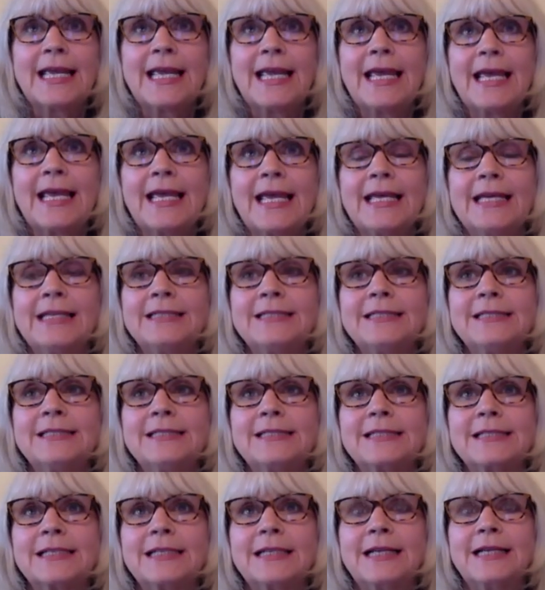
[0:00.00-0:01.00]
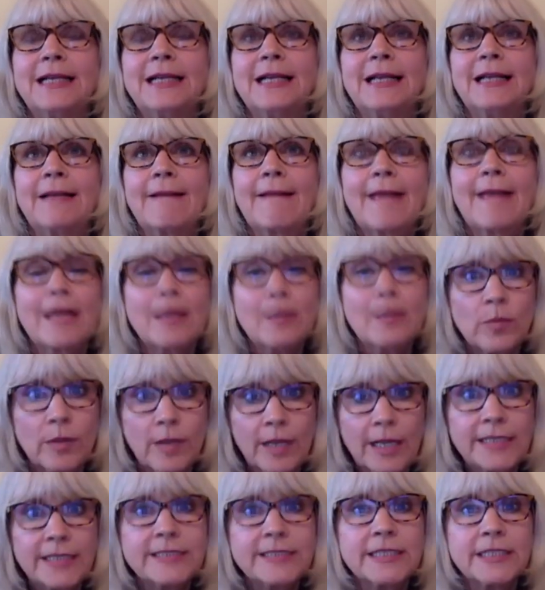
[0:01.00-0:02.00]
and i
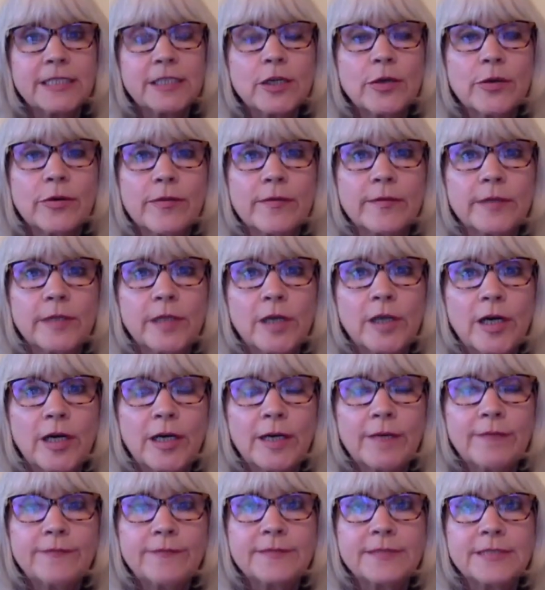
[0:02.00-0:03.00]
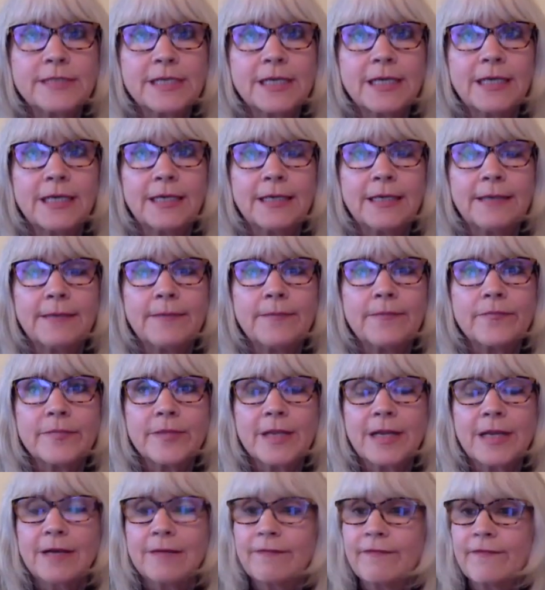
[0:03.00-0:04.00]
i did go to the loft um,
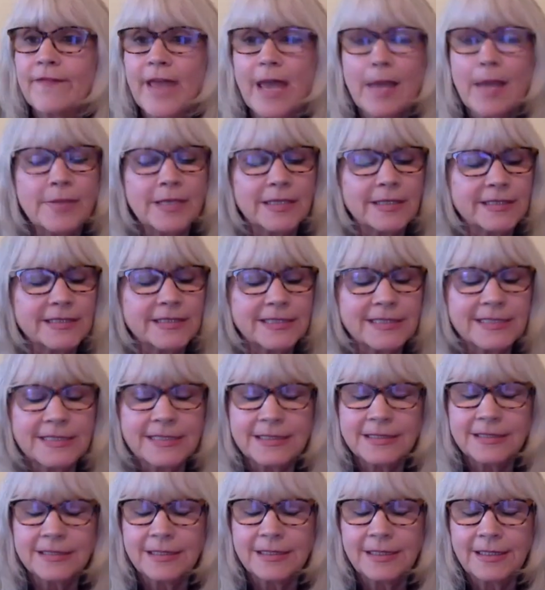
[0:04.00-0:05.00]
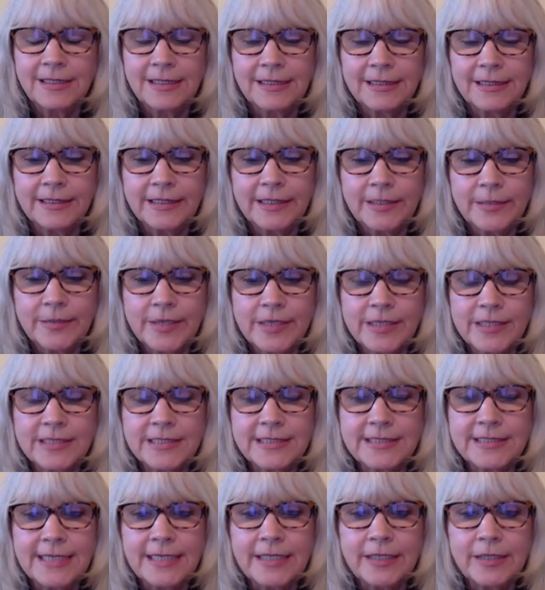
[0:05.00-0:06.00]
our fabulous uh, literary
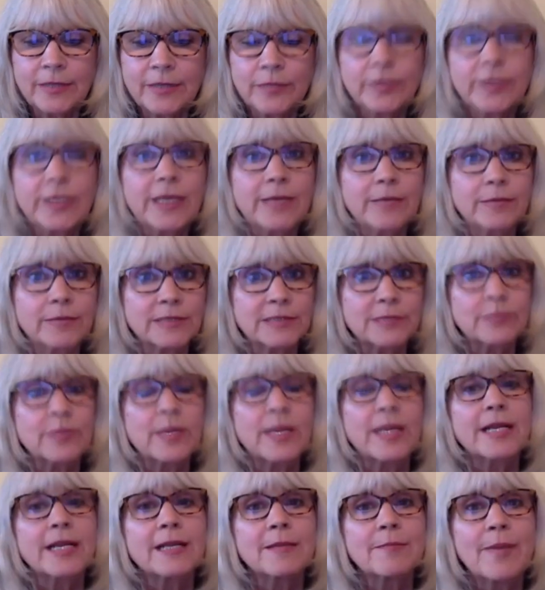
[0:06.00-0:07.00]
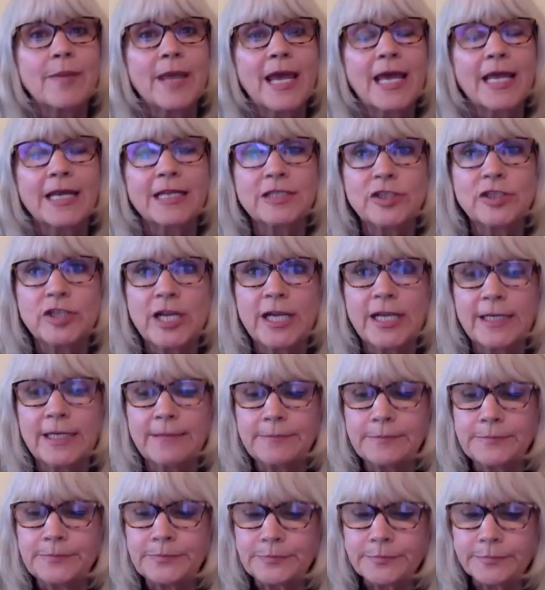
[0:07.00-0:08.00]
center when i was writing patty
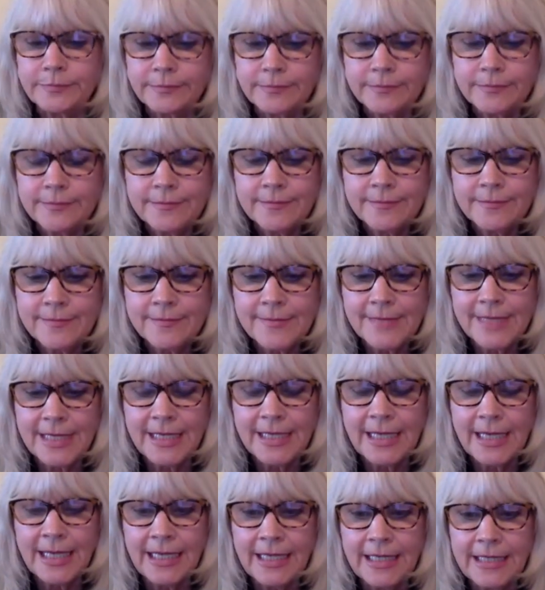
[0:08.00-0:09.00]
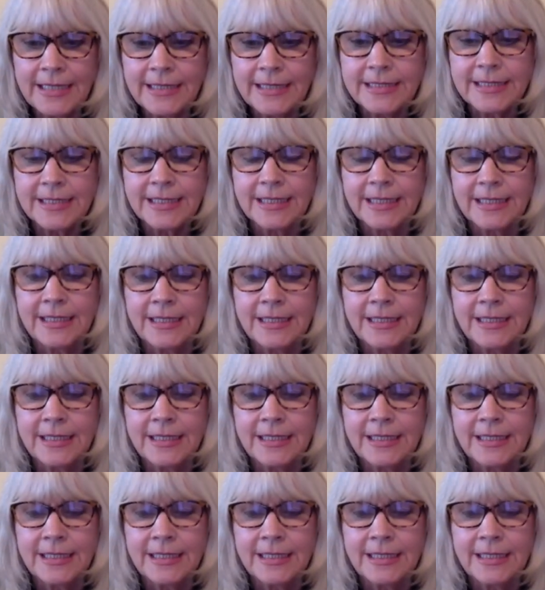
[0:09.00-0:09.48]
jane and